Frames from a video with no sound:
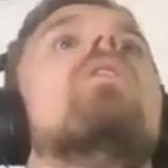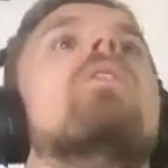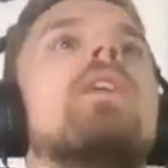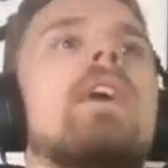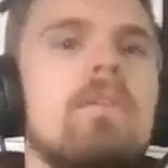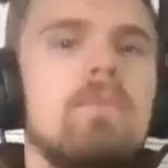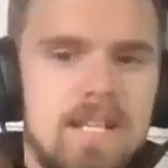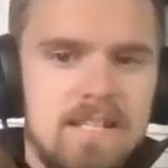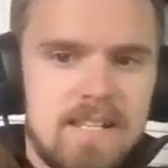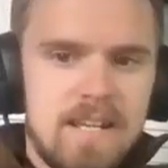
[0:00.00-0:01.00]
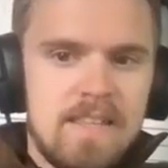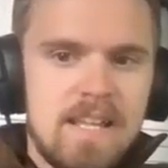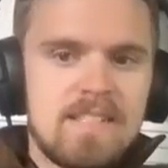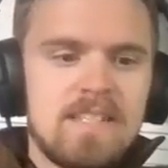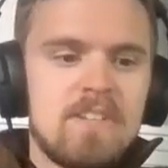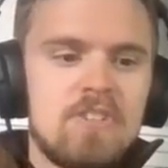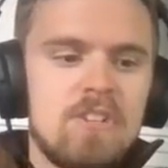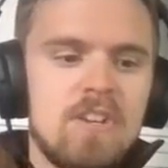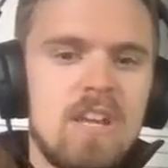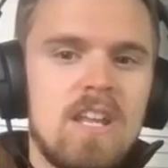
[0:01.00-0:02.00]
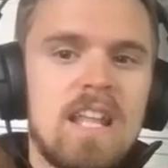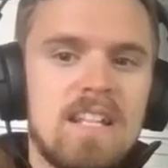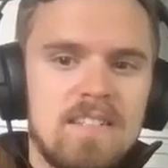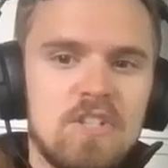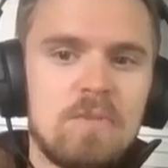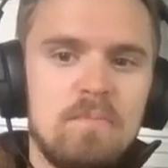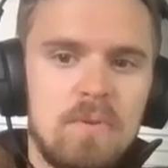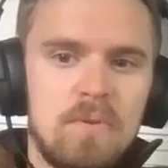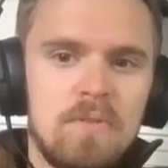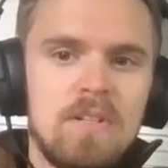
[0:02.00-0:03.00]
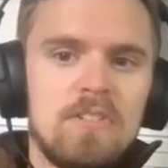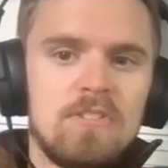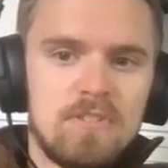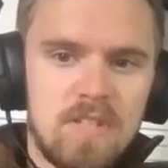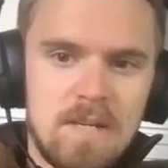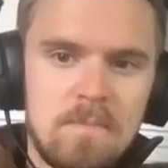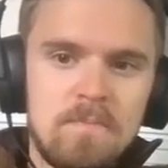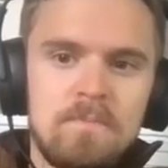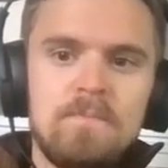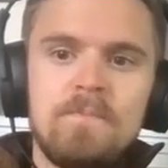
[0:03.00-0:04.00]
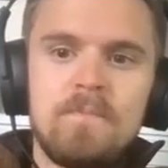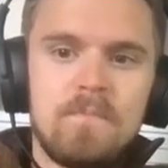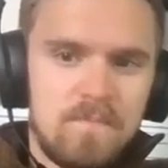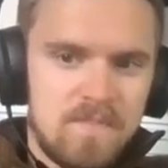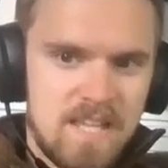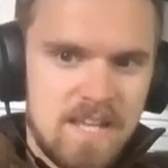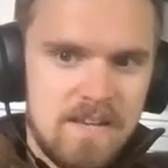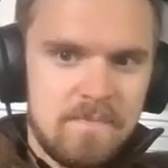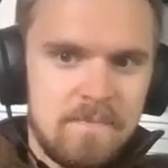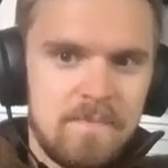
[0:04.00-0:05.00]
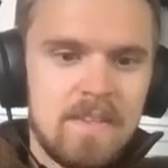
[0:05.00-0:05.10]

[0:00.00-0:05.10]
okay, wait a second. That's such a bold, extreme thing.